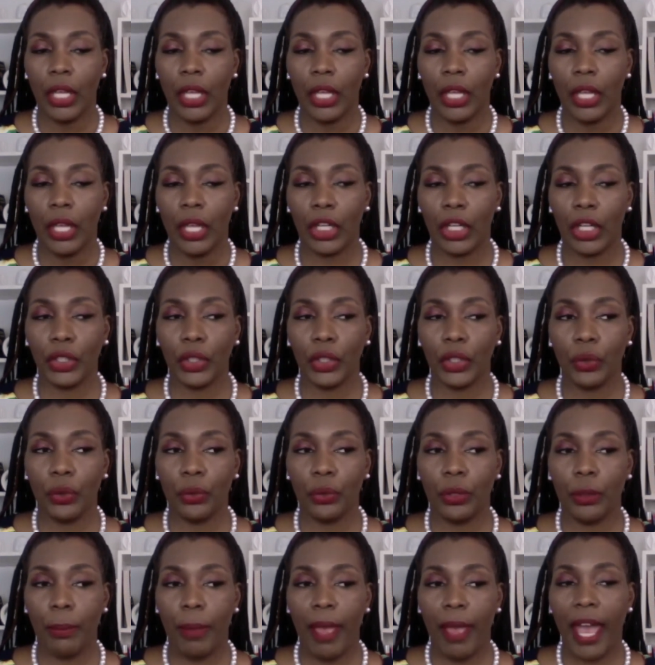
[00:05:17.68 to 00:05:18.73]
are you,
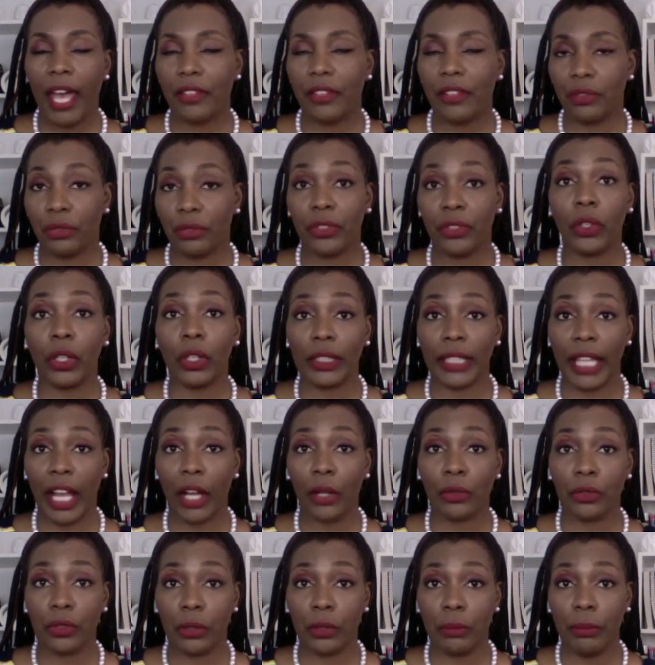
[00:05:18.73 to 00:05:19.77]
the pastor, still
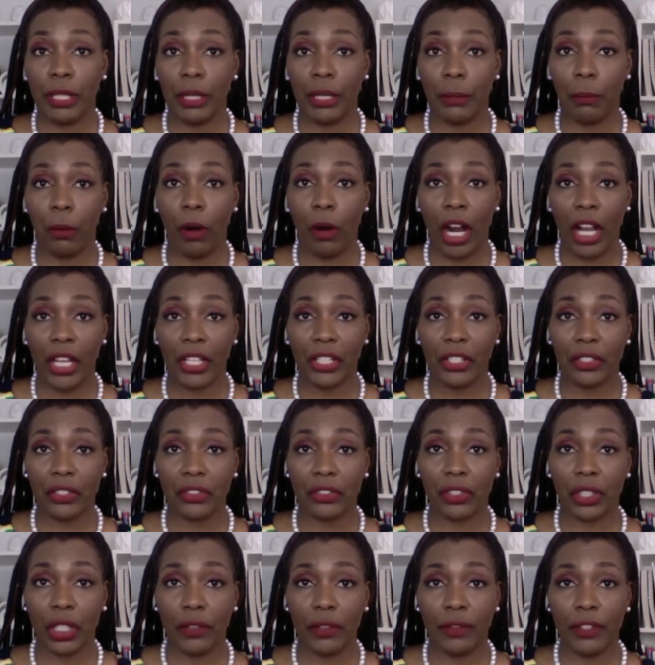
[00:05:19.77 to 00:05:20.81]
allowed to be a part of the
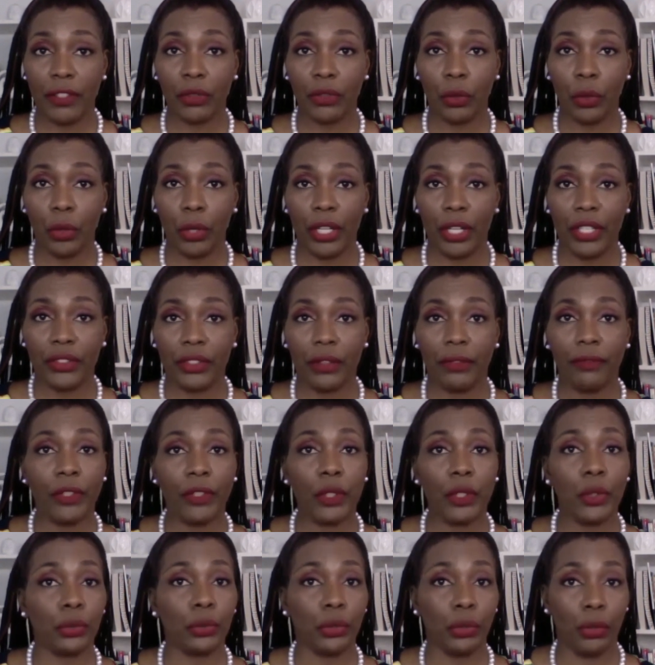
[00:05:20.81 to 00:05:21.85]
service, or is the
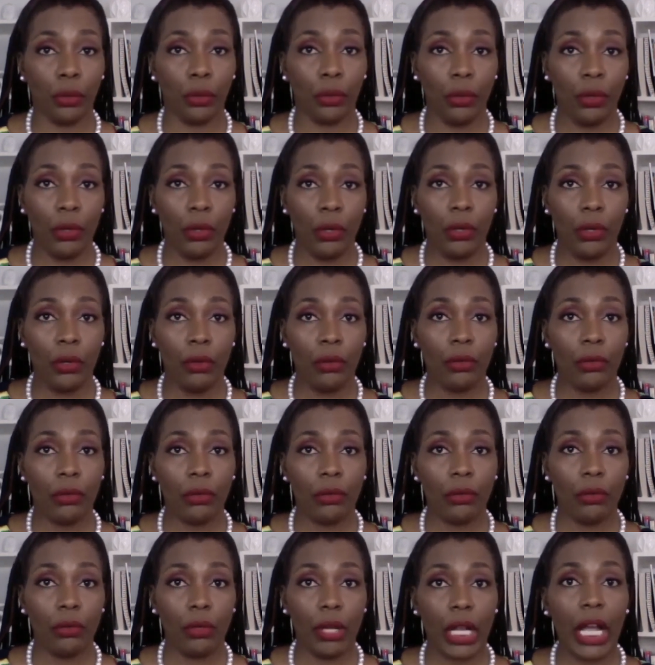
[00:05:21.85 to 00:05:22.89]
funeral
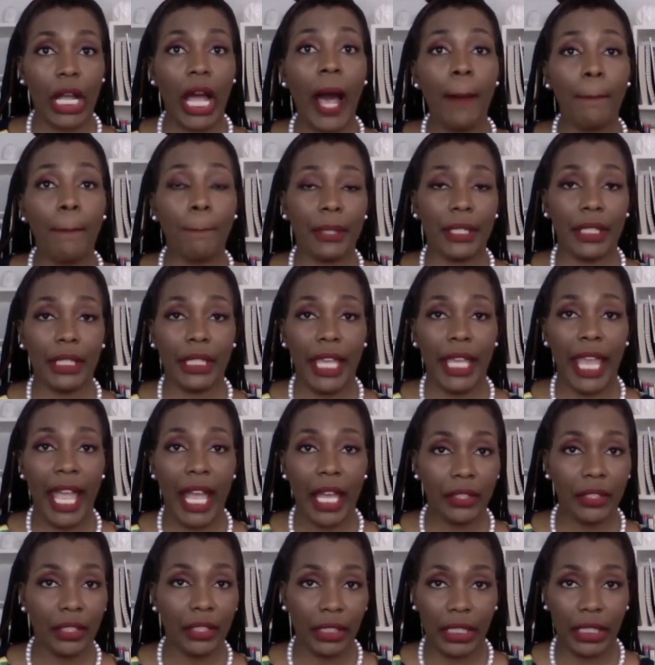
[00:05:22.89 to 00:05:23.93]
company
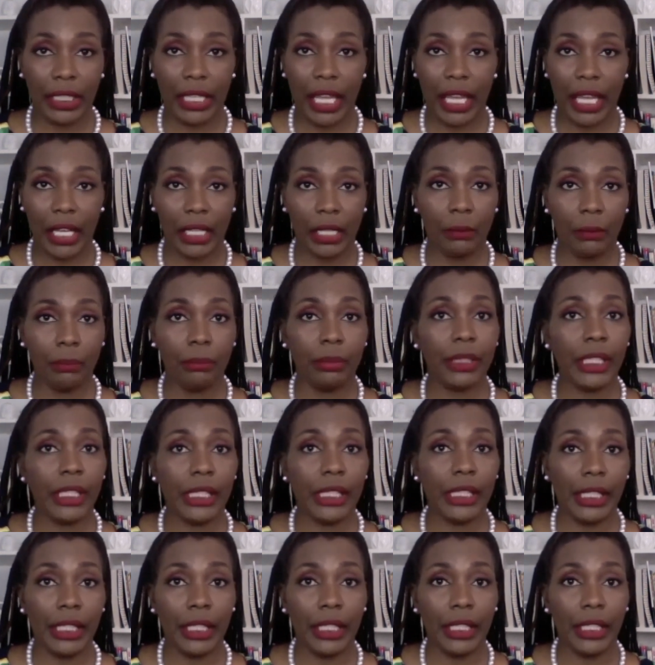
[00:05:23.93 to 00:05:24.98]
handling that
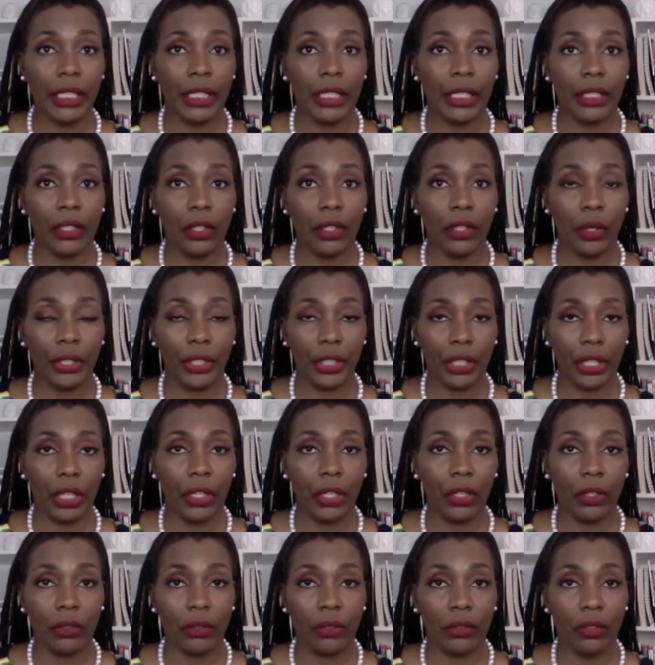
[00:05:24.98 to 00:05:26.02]
completely on their
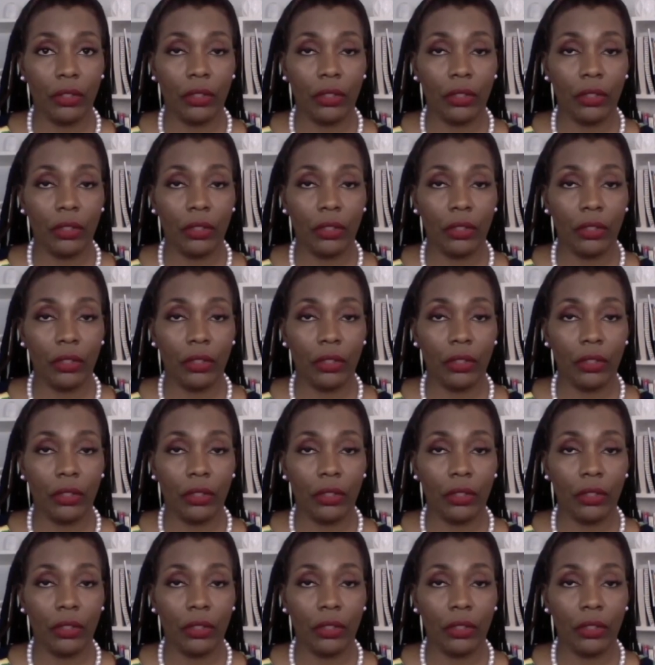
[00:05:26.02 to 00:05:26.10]
own?